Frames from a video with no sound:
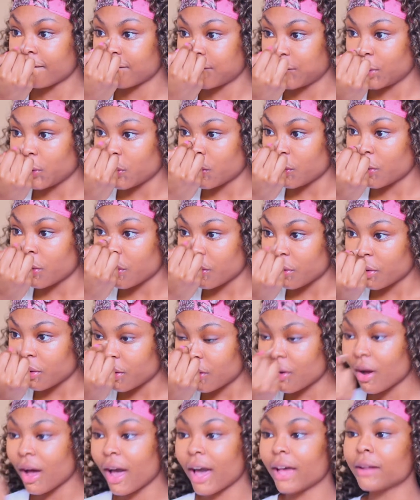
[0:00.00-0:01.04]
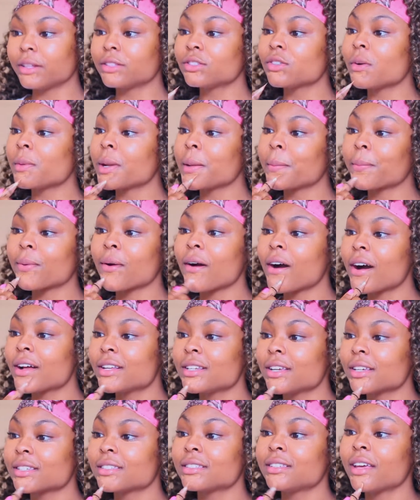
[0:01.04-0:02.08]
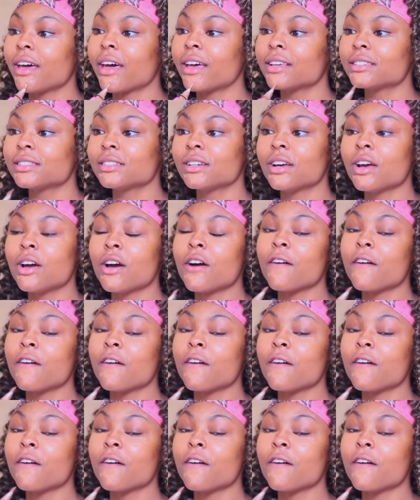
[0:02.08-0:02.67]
I had so many projects, tests,